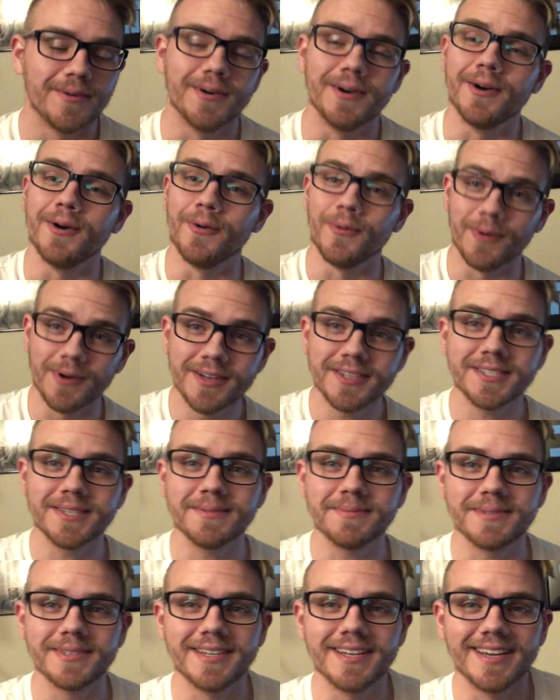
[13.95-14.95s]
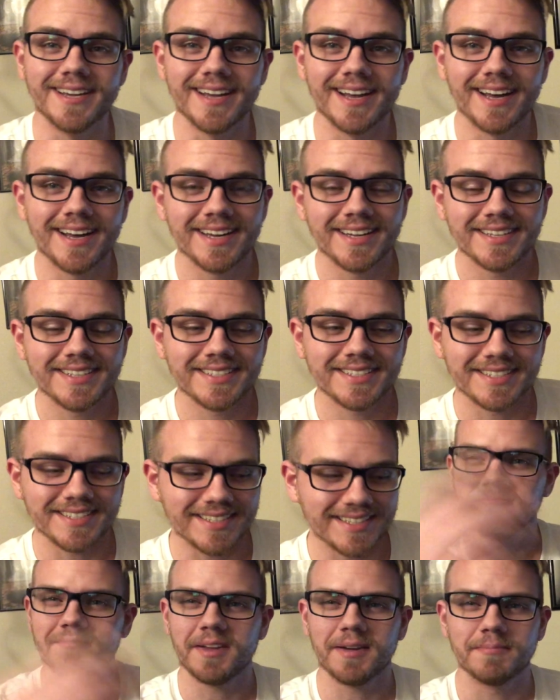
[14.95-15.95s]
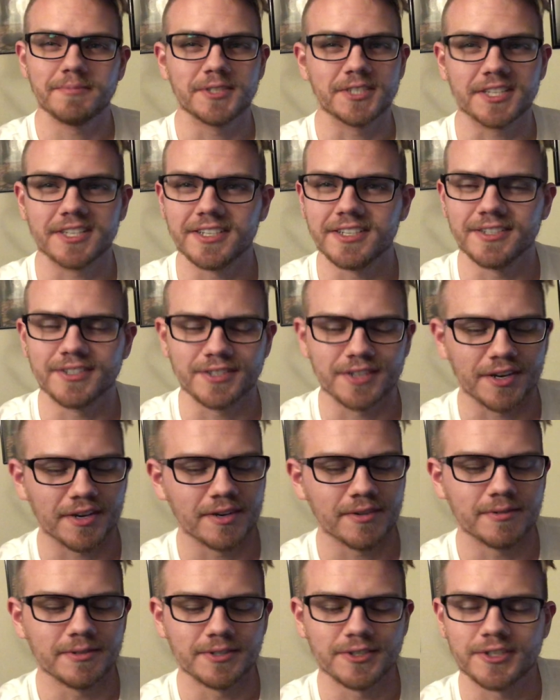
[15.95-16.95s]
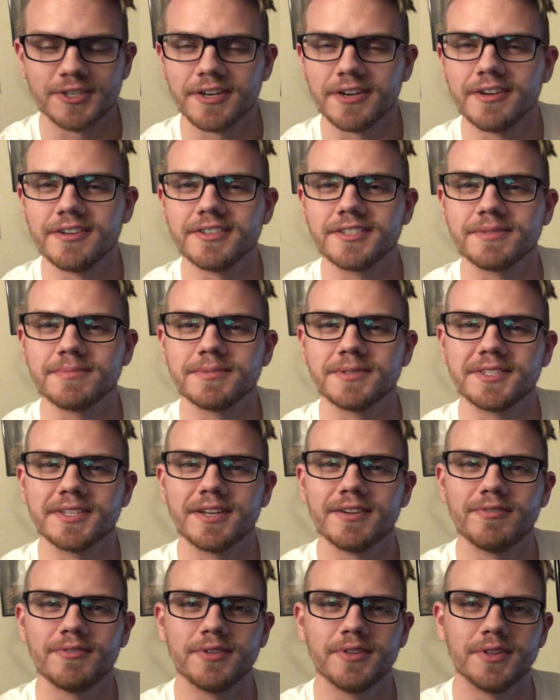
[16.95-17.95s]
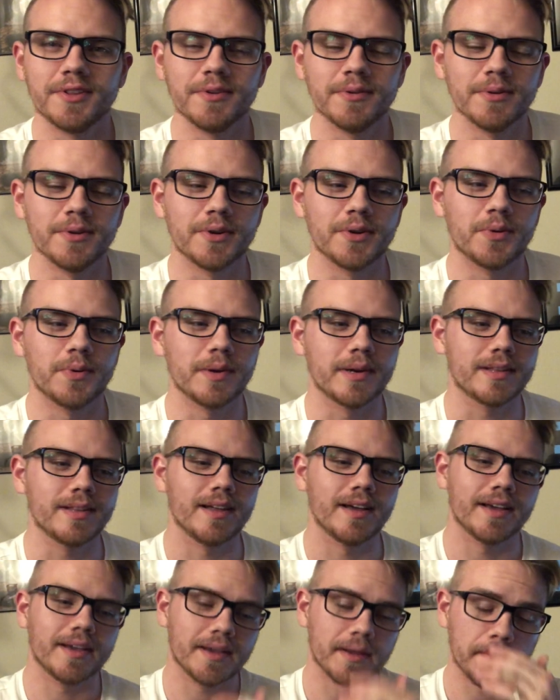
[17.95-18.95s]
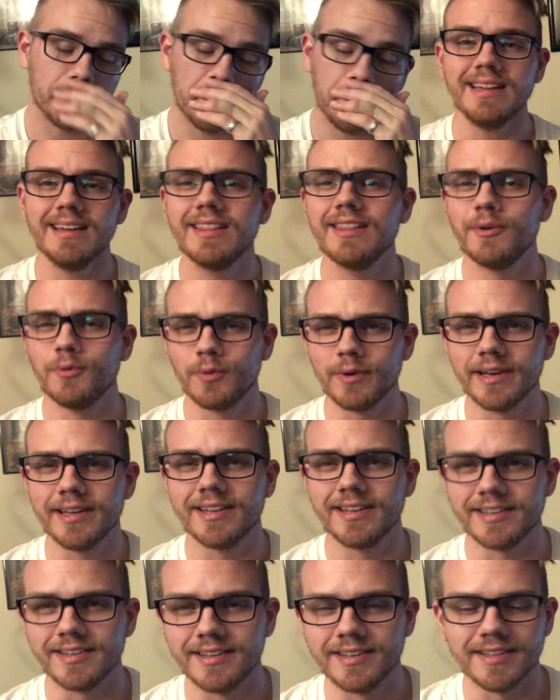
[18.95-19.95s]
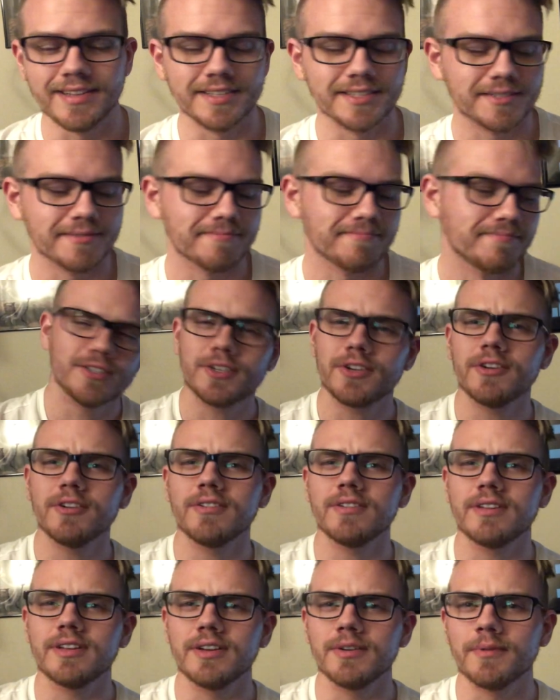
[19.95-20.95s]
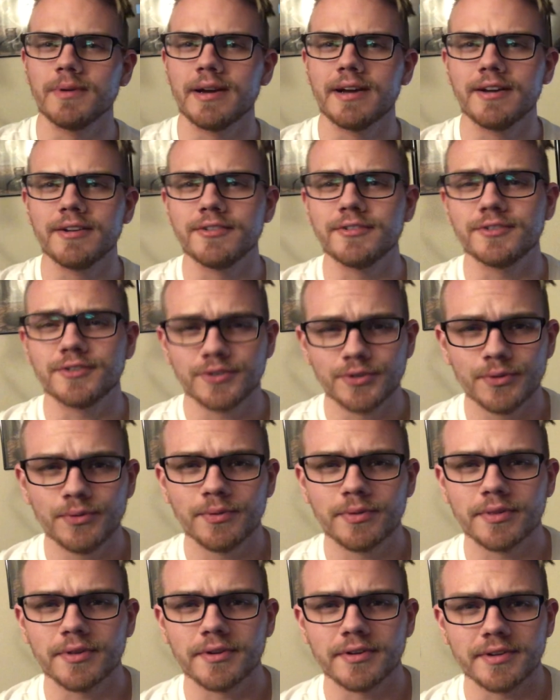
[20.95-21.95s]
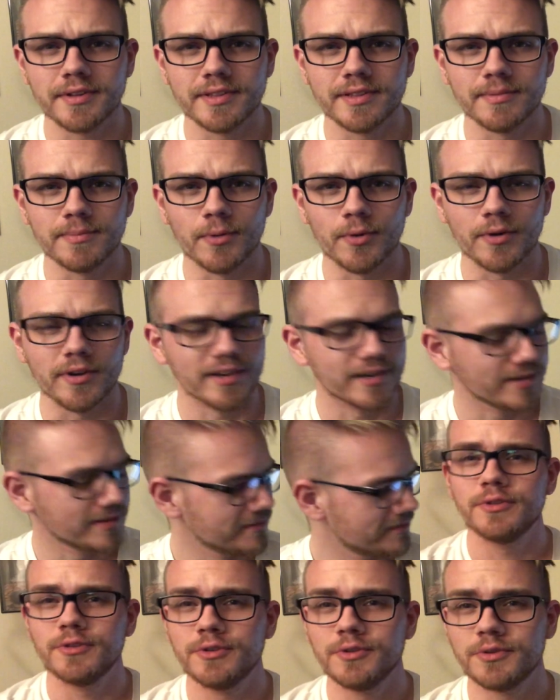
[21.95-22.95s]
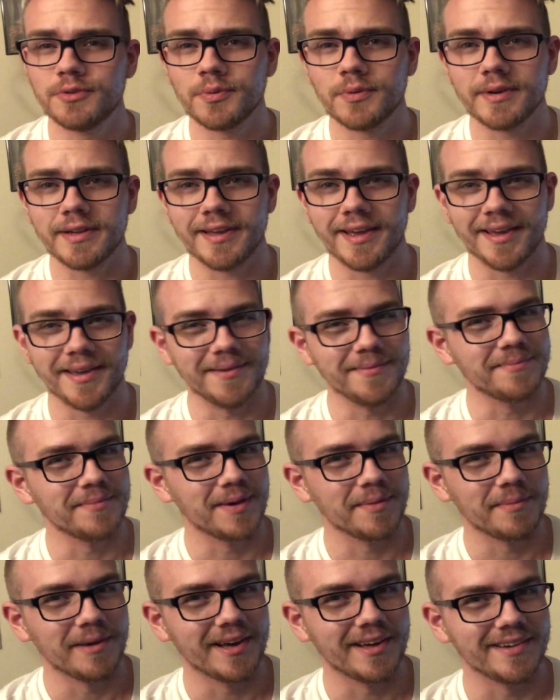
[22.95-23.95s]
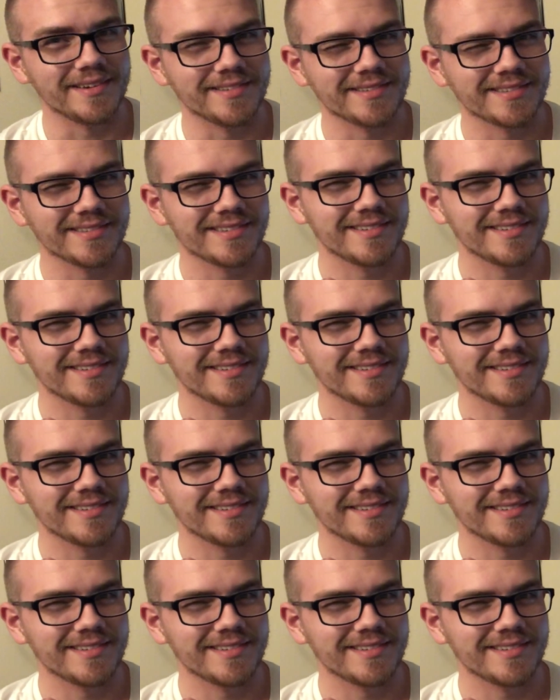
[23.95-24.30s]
Well, what is up today, guys? I'm just gonna start with sharing some stuff with you real quick, and then we'll get into this. It's currently around 2:30 in the morning. 2:28, my bad.